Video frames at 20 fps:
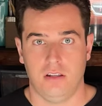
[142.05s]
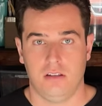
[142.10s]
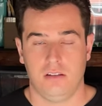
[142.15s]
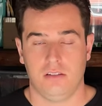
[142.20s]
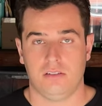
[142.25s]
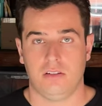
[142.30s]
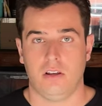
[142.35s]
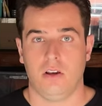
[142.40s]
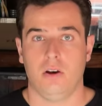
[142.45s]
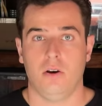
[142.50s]

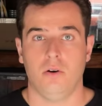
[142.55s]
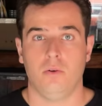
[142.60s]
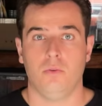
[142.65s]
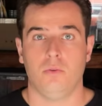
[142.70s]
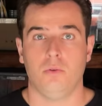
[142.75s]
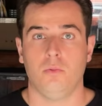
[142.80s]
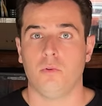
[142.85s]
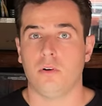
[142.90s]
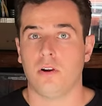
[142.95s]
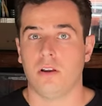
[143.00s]
So
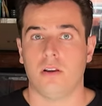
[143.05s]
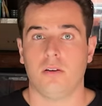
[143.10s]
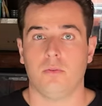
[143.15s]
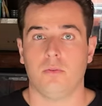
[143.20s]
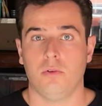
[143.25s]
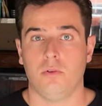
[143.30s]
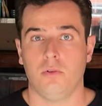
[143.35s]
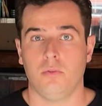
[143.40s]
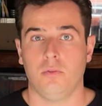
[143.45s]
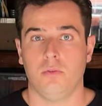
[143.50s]
we'll
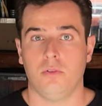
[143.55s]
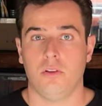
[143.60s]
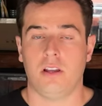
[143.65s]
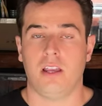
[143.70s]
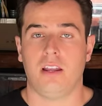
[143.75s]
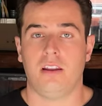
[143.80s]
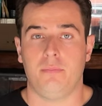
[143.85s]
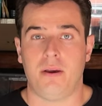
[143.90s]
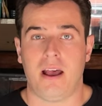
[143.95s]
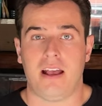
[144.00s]
look
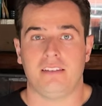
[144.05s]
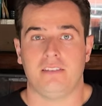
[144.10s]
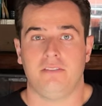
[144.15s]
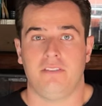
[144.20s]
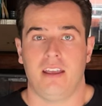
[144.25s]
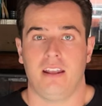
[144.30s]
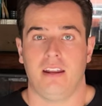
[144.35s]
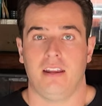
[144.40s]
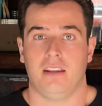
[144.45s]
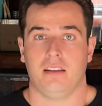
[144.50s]
into
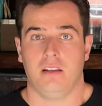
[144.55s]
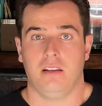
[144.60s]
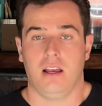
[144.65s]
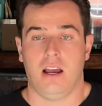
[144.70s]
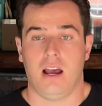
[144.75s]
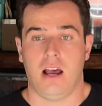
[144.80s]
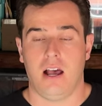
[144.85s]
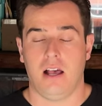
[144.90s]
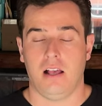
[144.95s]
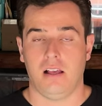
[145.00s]
passivating
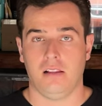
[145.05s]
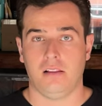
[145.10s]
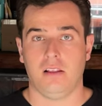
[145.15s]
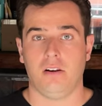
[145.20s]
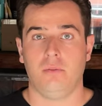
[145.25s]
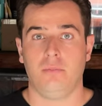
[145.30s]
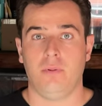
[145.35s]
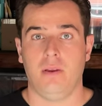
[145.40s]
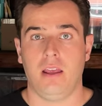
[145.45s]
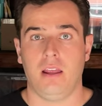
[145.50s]
a
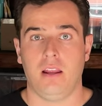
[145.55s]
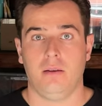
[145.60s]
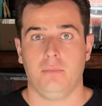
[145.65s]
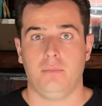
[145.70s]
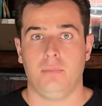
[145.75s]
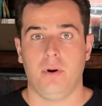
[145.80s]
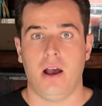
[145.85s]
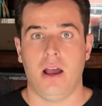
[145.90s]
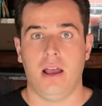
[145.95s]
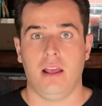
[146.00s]
little bit,
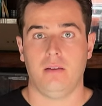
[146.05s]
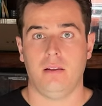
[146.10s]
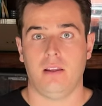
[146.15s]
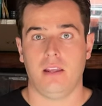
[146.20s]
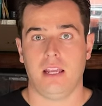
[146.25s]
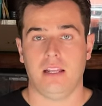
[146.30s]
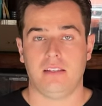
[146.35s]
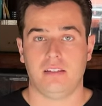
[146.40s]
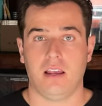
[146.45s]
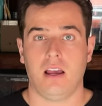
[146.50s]
but
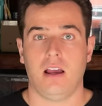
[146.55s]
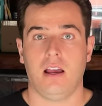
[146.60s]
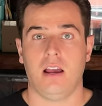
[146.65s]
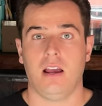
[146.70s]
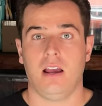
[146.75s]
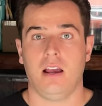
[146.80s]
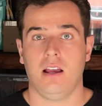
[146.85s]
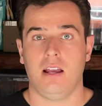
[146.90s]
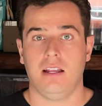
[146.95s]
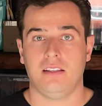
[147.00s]
it's
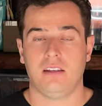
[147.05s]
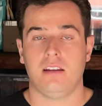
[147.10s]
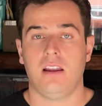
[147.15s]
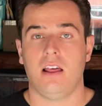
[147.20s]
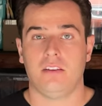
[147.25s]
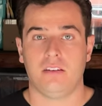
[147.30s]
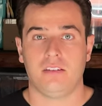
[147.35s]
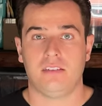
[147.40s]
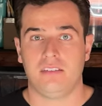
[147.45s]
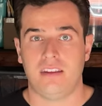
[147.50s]

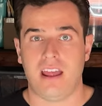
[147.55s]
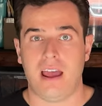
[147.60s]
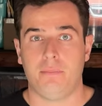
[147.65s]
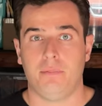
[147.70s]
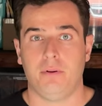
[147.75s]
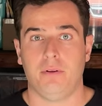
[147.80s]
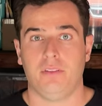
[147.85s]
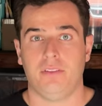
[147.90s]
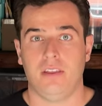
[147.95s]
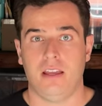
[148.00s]
another step
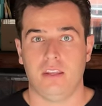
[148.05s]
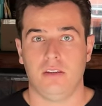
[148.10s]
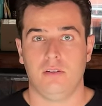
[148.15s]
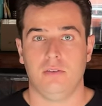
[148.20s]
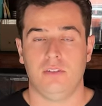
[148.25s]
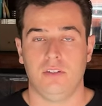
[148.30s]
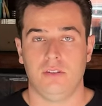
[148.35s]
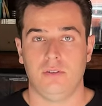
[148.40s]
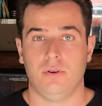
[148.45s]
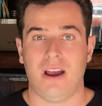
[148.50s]
that you
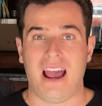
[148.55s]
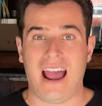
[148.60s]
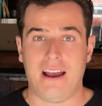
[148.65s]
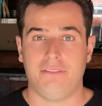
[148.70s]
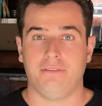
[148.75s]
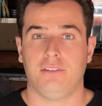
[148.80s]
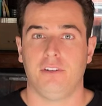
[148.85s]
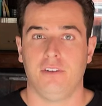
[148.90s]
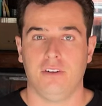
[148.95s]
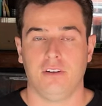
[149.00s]
do
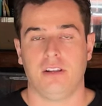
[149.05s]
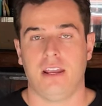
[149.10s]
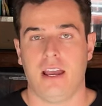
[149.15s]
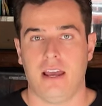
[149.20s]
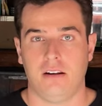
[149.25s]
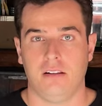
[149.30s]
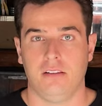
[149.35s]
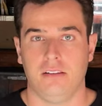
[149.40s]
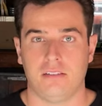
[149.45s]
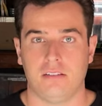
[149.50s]
after your
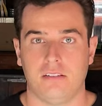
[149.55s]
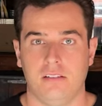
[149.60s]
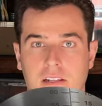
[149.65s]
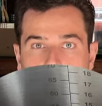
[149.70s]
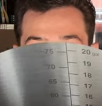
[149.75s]
kettle is clean.